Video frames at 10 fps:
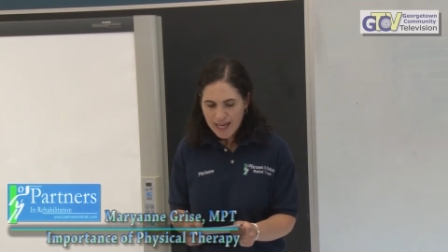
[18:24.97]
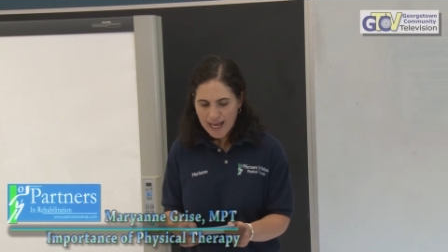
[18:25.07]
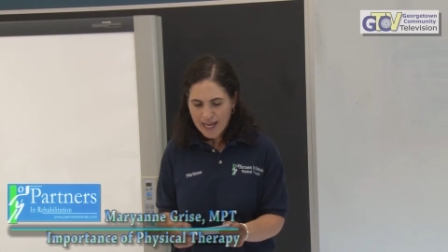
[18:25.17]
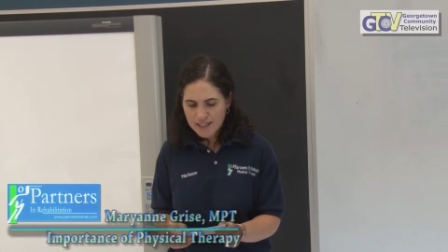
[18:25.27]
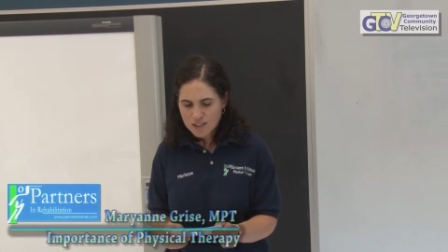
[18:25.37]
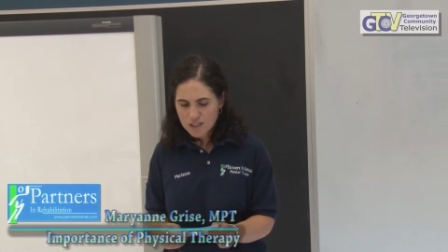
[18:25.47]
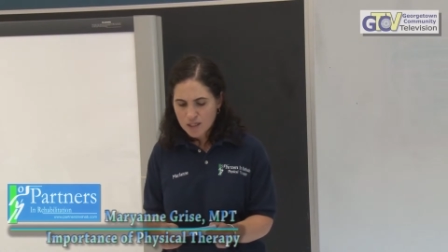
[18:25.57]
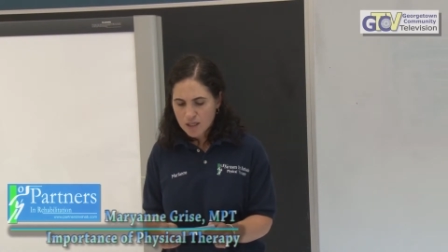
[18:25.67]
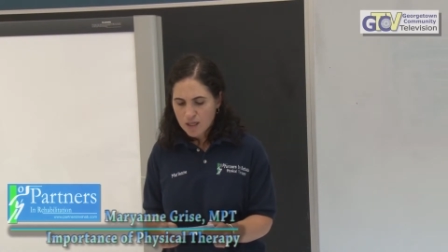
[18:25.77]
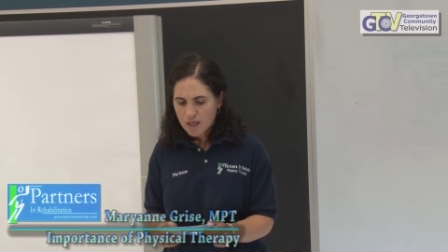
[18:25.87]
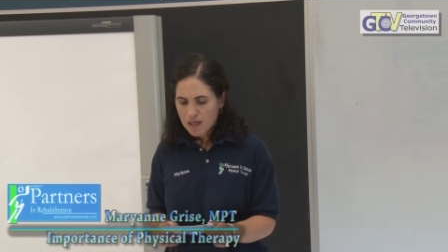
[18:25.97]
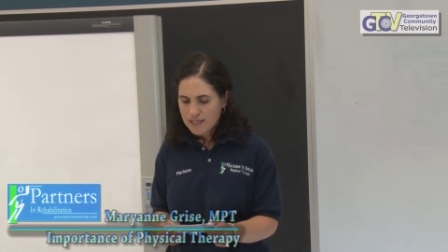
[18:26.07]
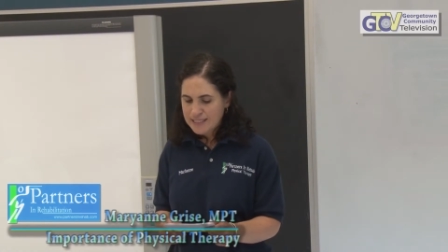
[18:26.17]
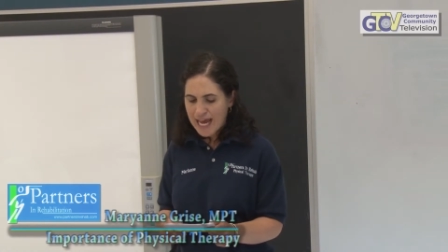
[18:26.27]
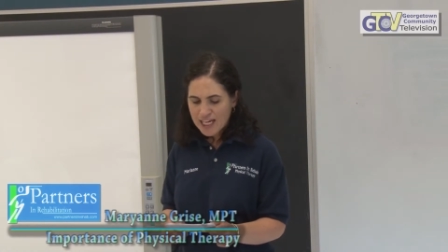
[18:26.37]
And
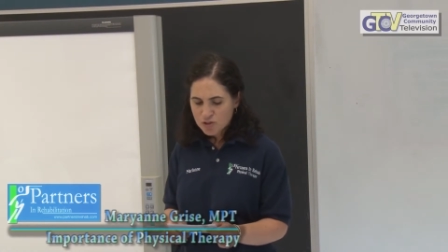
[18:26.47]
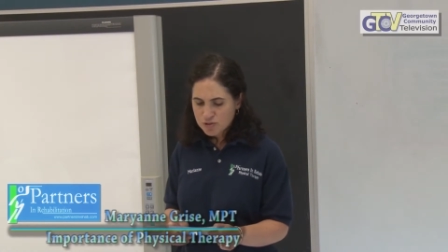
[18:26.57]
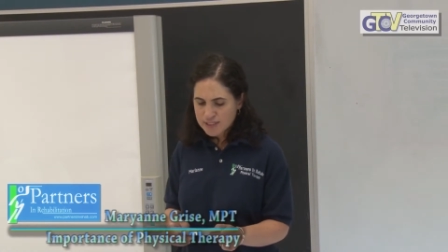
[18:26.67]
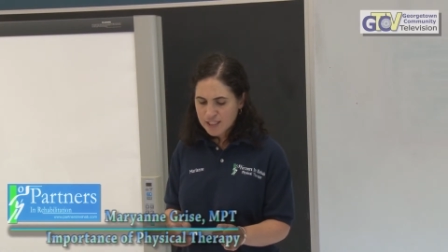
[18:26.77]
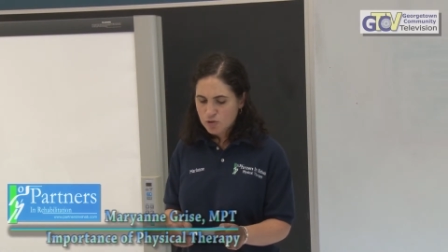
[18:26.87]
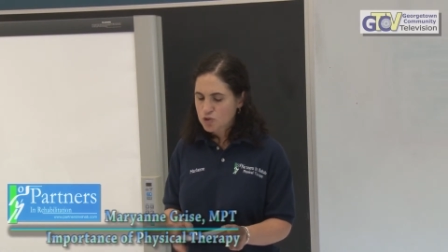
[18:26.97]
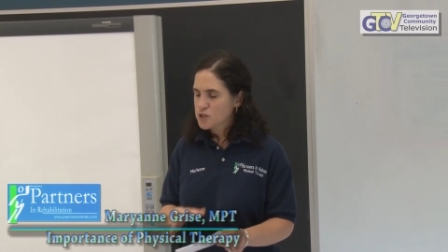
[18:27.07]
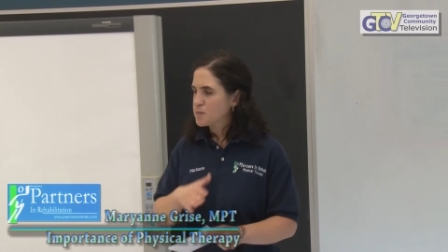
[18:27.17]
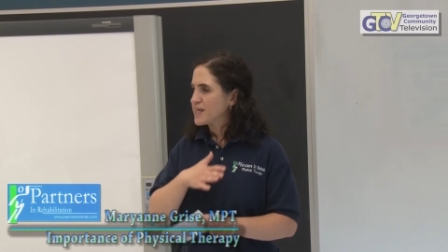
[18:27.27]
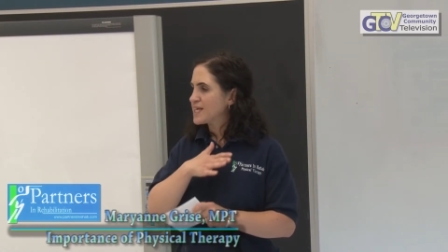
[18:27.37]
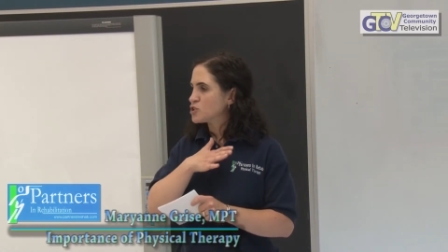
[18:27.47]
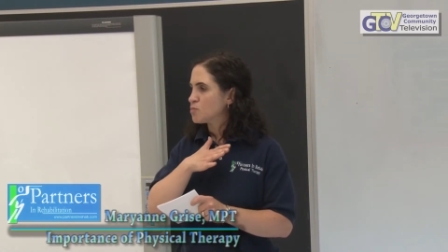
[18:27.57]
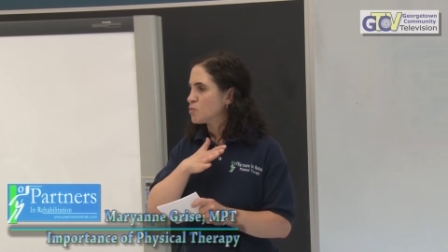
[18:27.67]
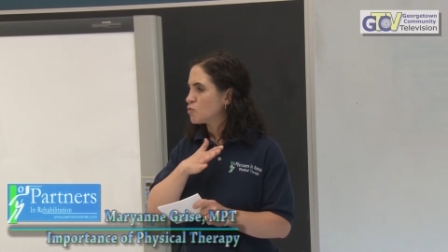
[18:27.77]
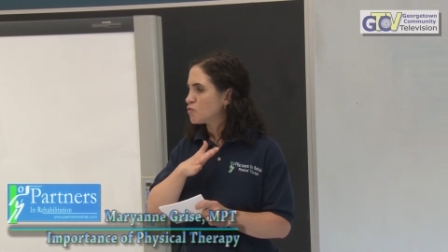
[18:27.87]
naturally, you just begin to
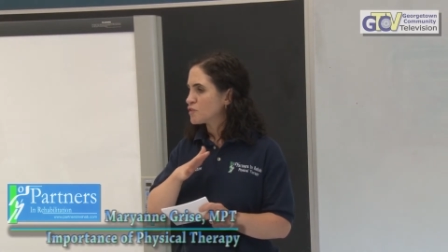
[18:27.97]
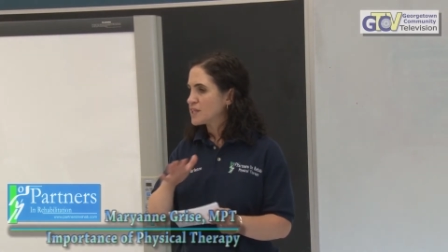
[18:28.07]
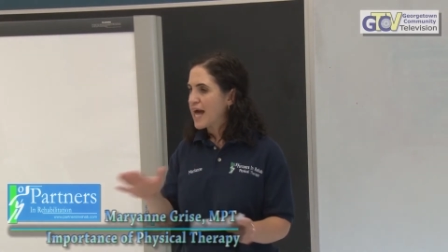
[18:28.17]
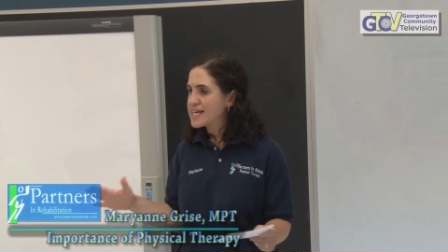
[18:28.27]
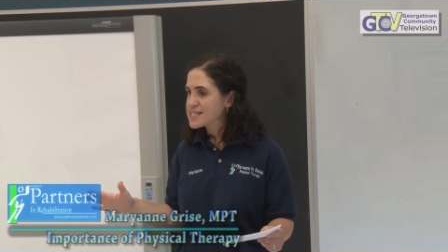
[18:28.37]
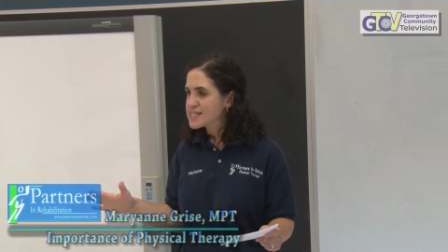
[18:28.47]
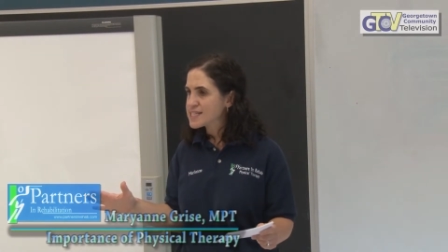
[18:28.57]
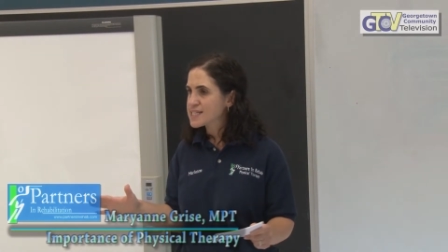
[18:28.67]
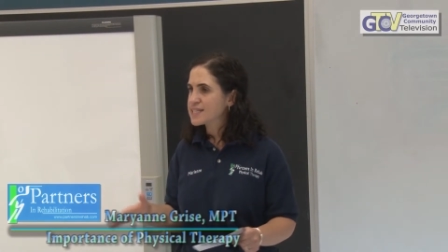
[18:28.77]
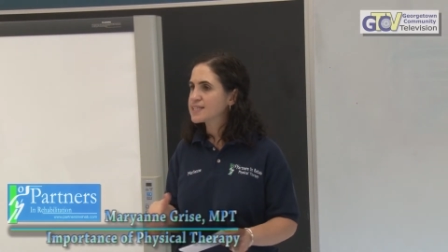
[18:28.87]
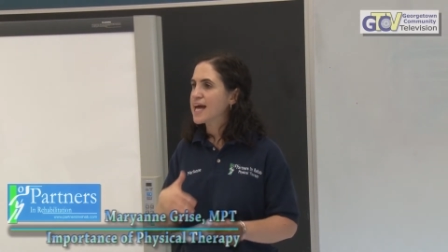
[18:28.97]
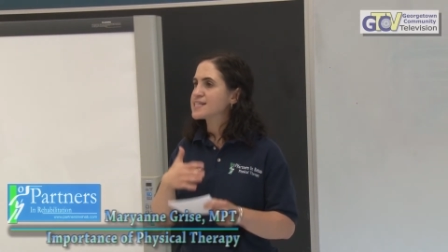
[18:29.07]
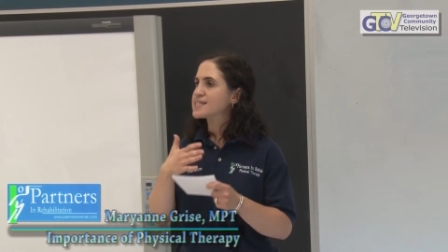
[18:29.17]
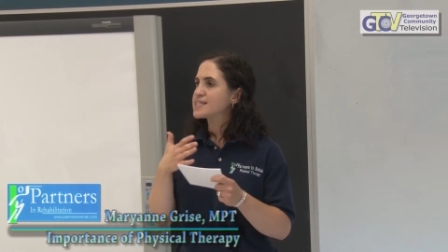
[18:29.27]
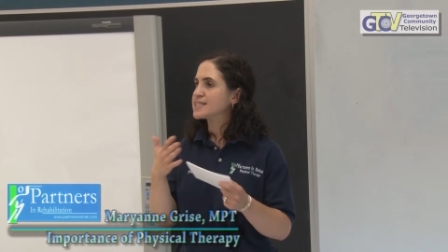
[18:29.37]
move less and
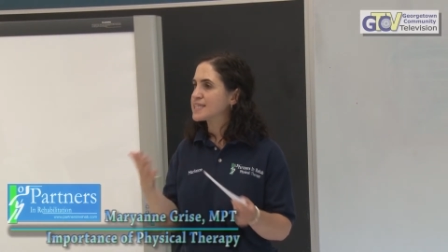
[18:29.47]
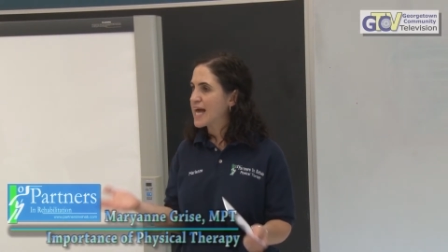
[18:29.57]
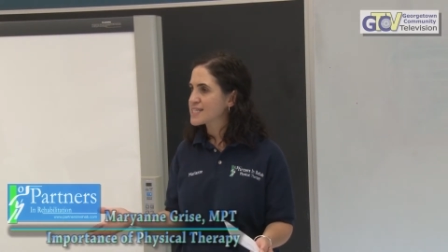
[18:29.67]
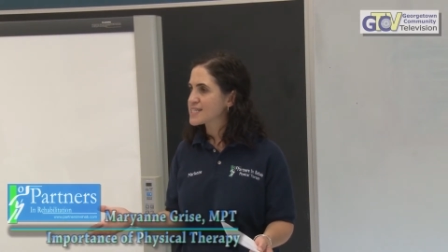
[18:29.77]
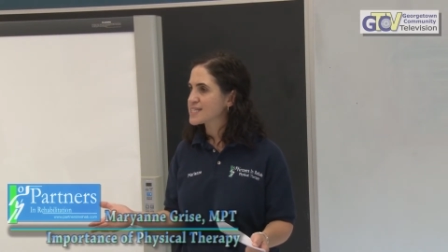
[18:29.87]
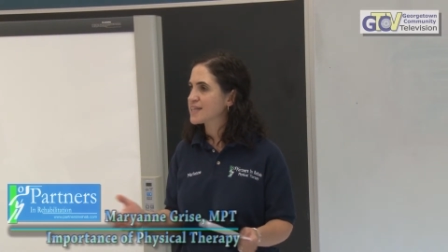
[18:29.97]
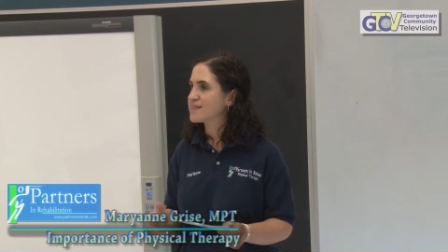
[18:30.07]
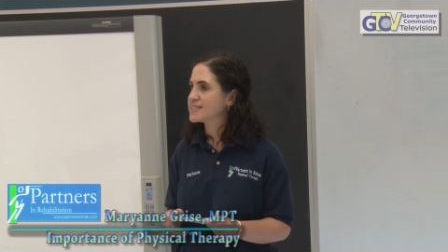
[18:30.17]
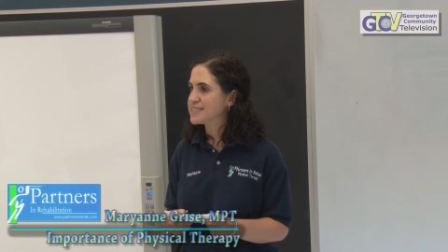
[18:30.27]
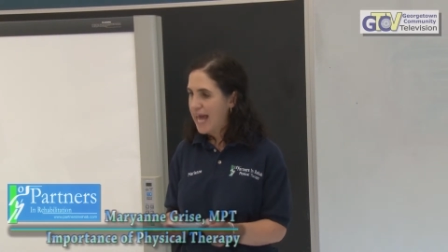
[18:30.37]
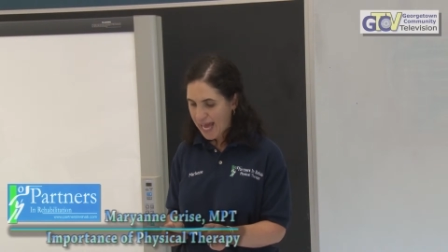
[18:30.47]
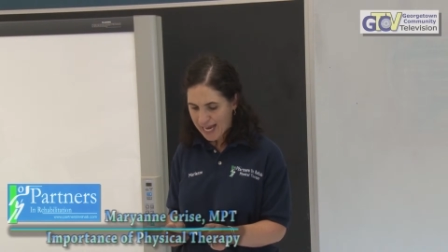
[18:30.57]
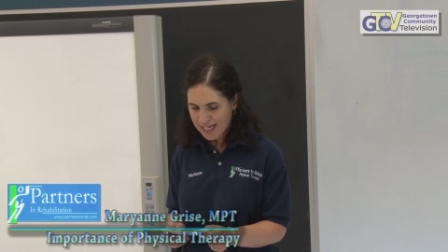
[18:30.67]
less and less in the day.